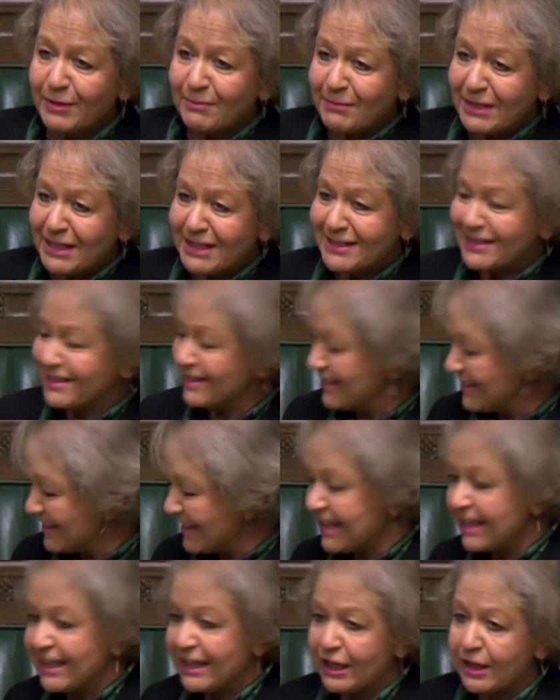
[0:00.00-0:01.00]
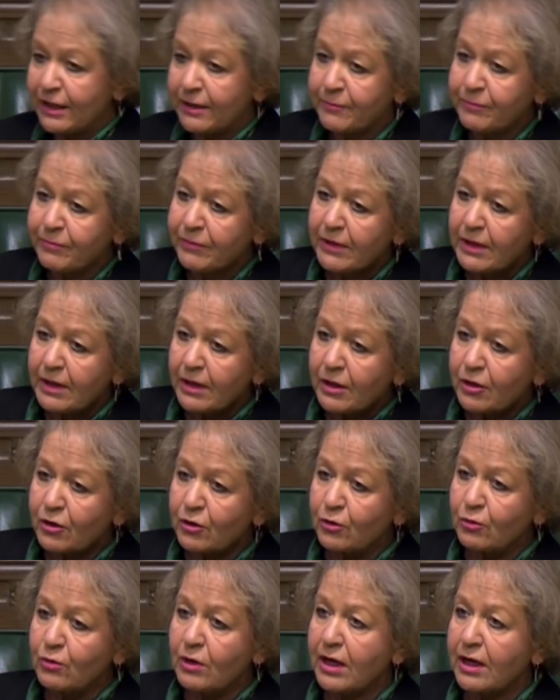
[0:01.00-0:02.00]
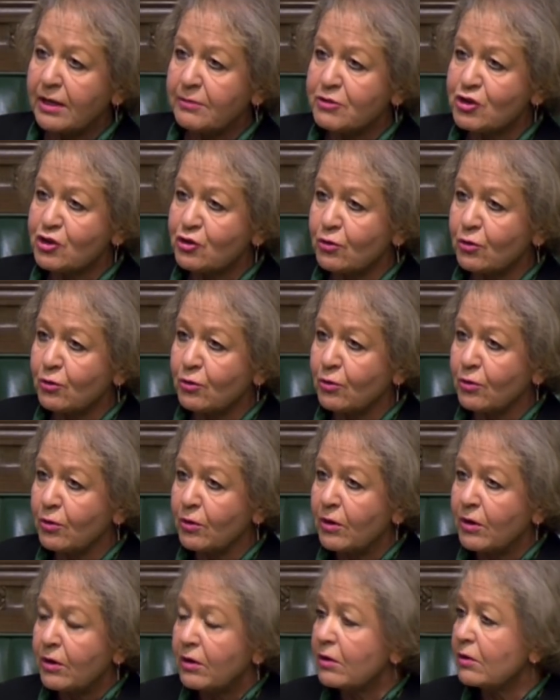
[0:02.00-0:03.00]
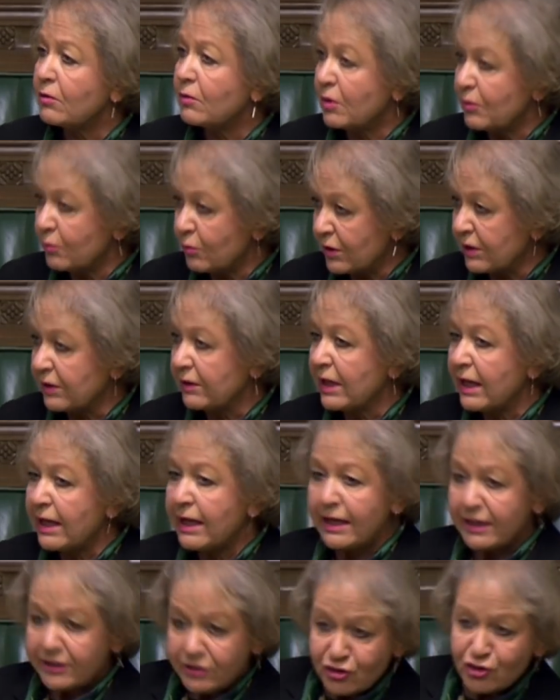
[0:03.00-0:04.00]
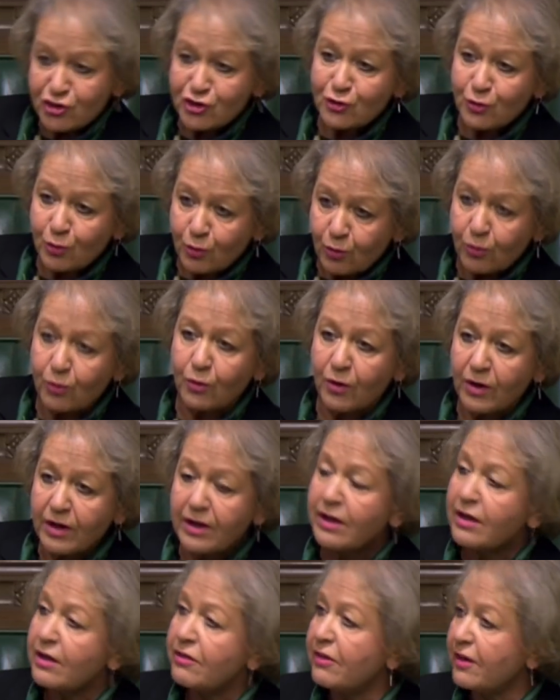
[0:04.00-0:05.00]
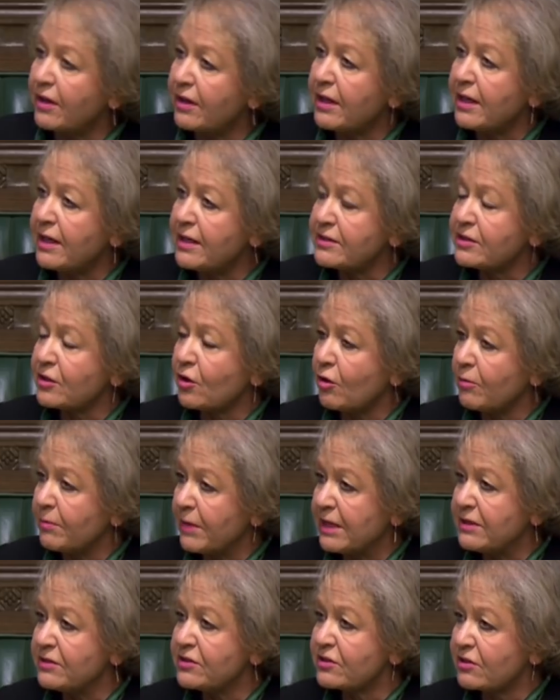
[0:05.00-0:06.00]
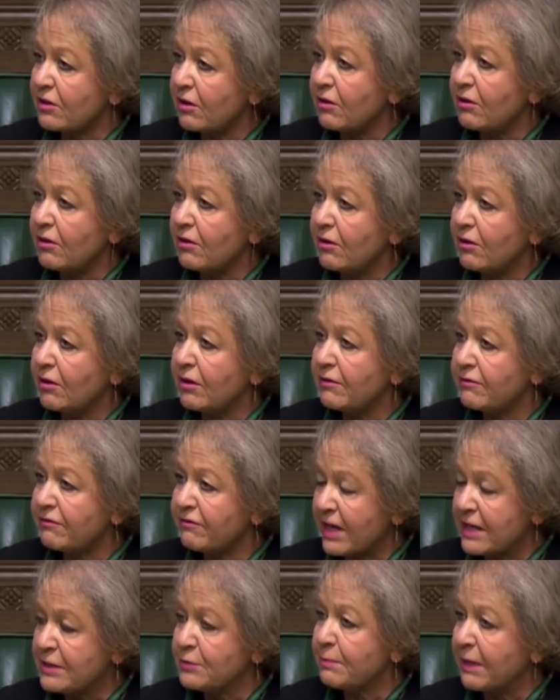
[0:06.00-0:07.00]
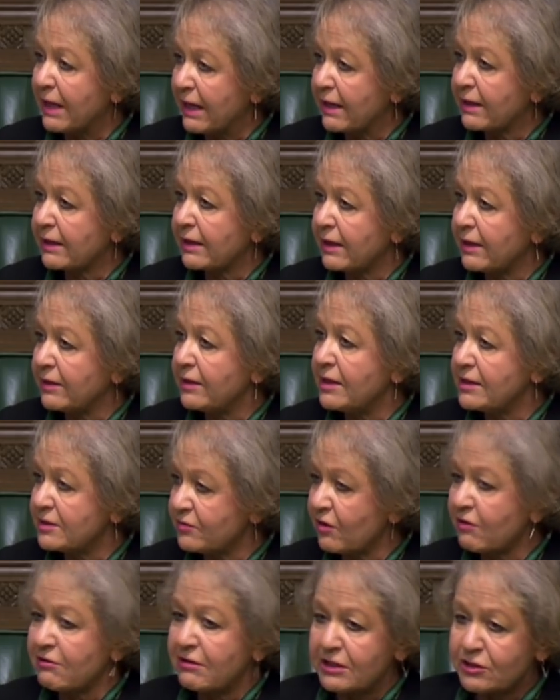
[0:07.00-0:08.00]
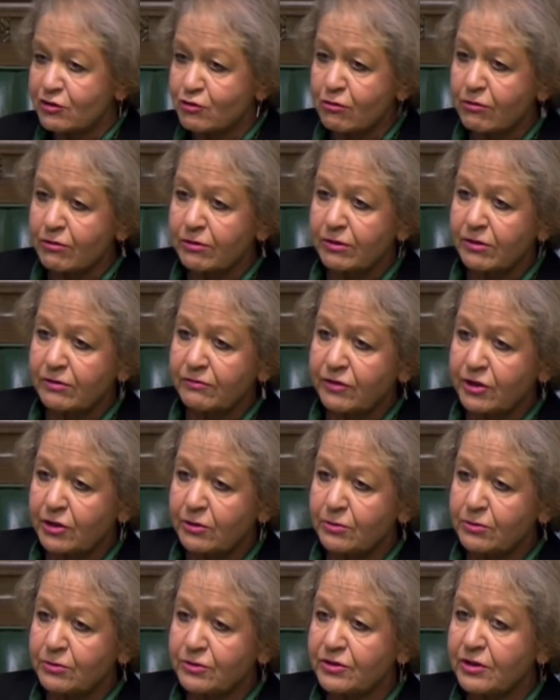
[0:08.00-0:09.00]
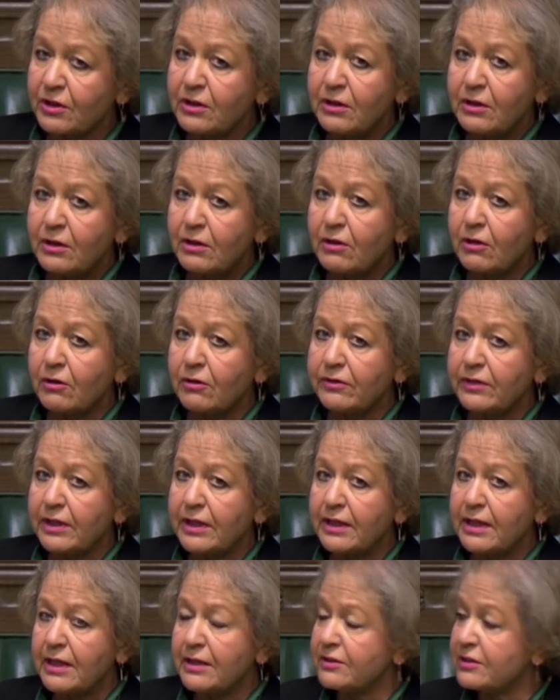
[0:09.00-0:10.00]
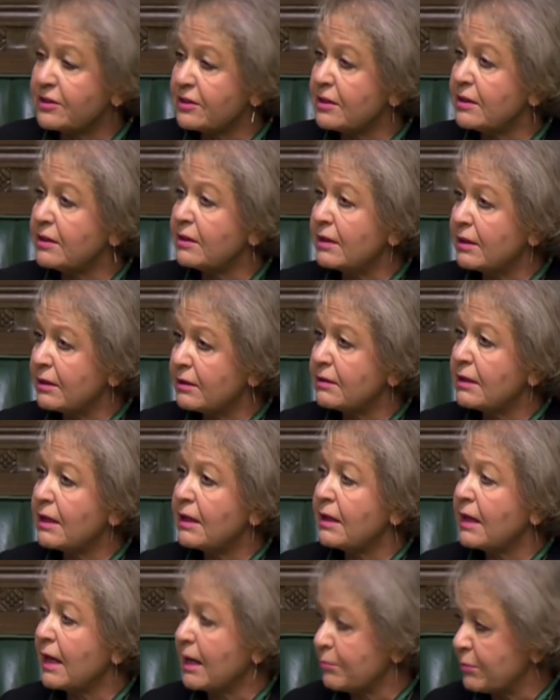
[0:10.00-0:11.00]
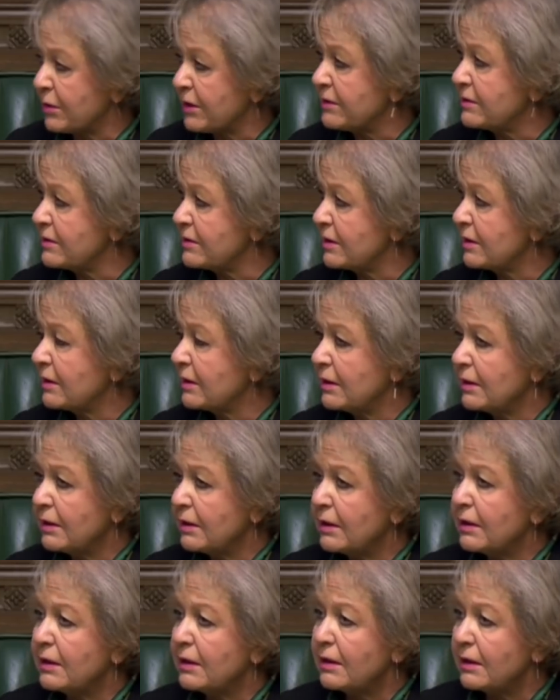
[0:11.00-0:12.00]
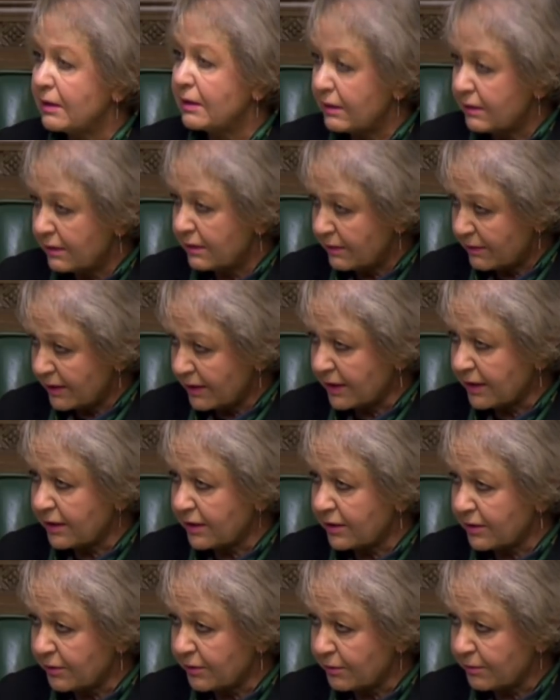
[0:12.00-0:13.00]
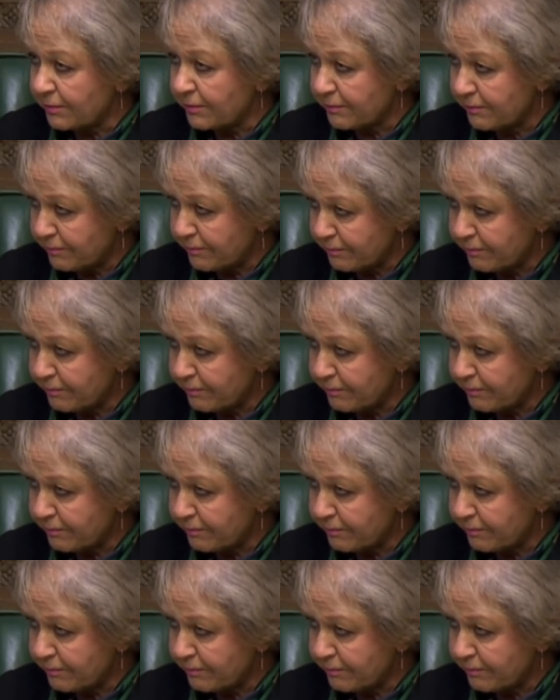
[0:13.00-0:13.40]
ministers here who I'm sure will ensure that his comments are fed back and his very strong views on the incident that happened. Thank you.